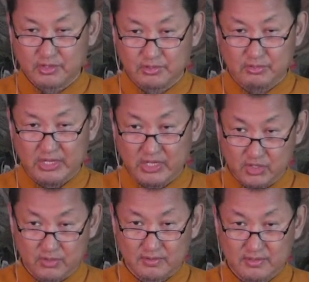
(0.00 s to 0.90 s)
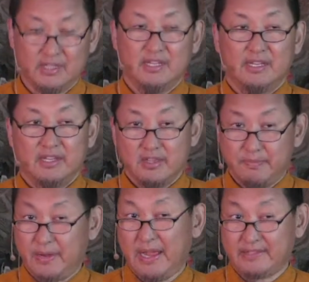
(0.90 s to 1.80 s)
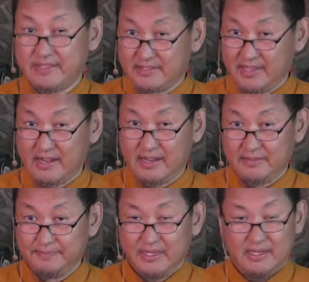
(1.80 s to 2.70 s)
situations, he practiced Tara,